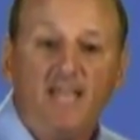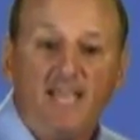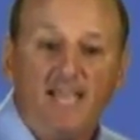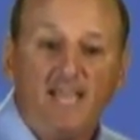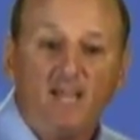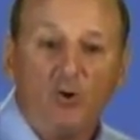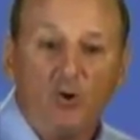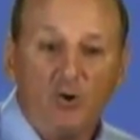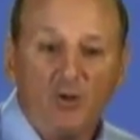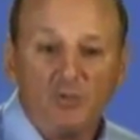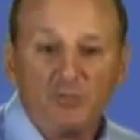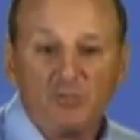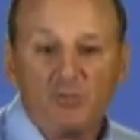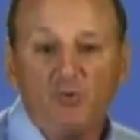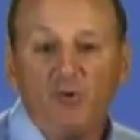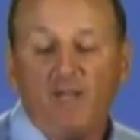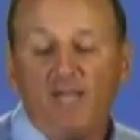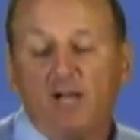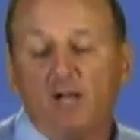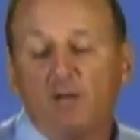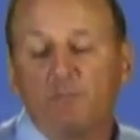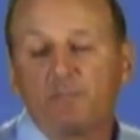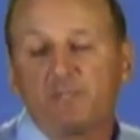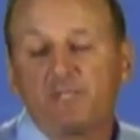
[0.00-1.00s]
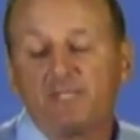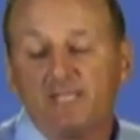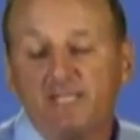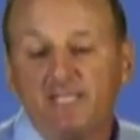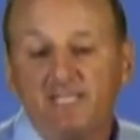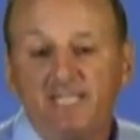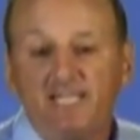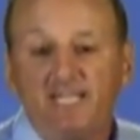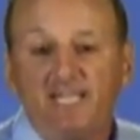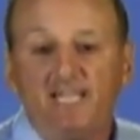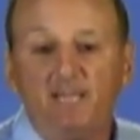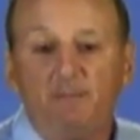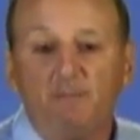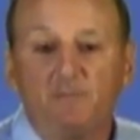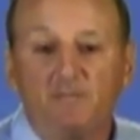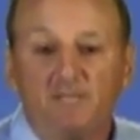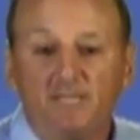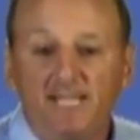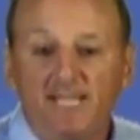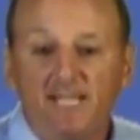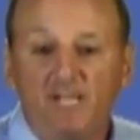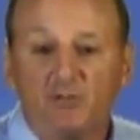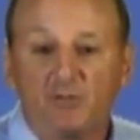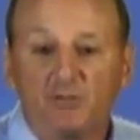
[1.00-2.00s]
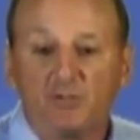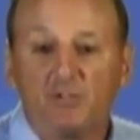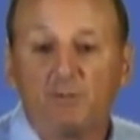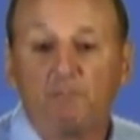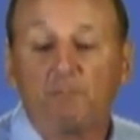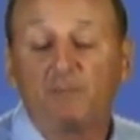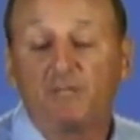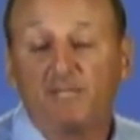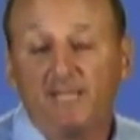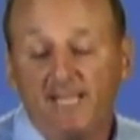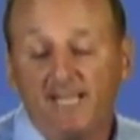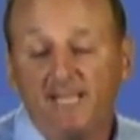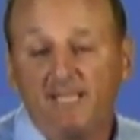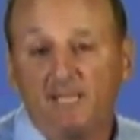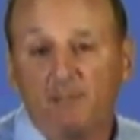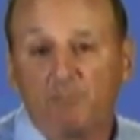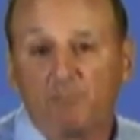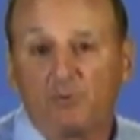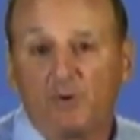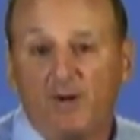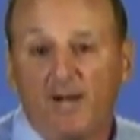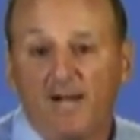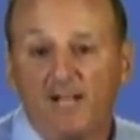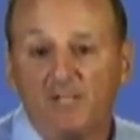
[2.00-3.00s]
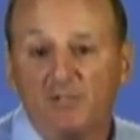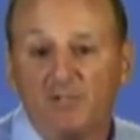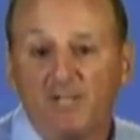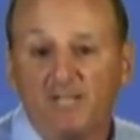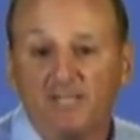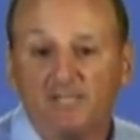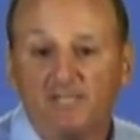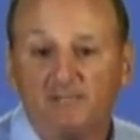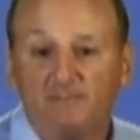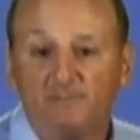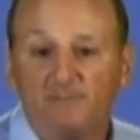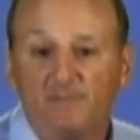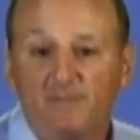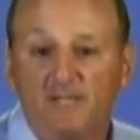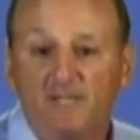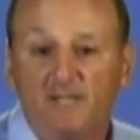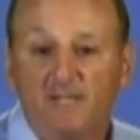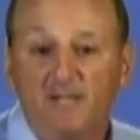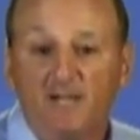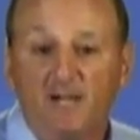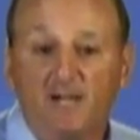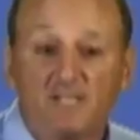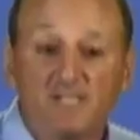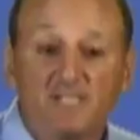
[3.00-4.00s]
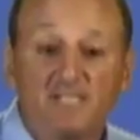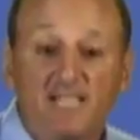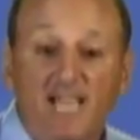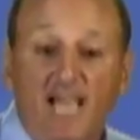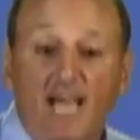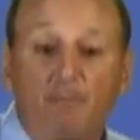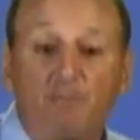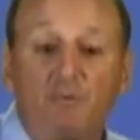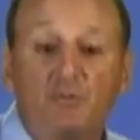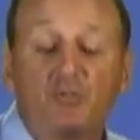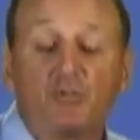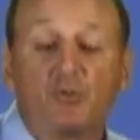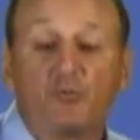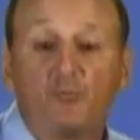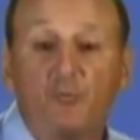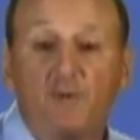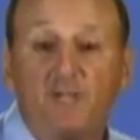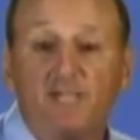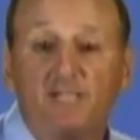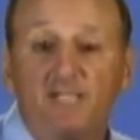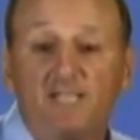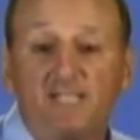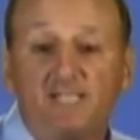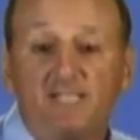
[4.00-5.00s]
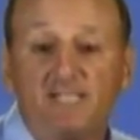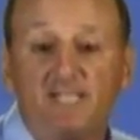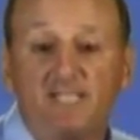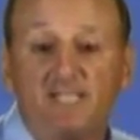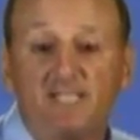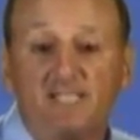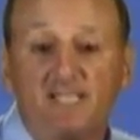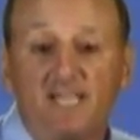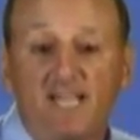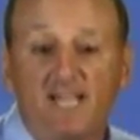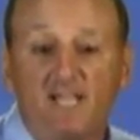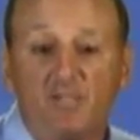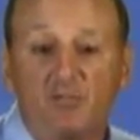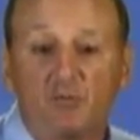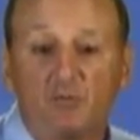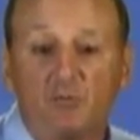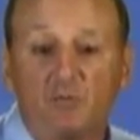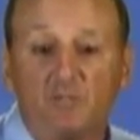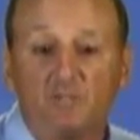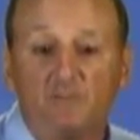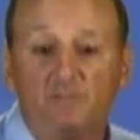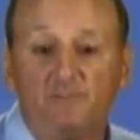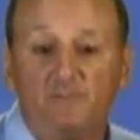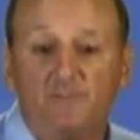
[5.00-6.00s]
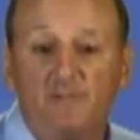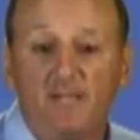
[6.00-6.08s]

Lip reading: It also helps the team leader to plan the project, establish a realistic schedule,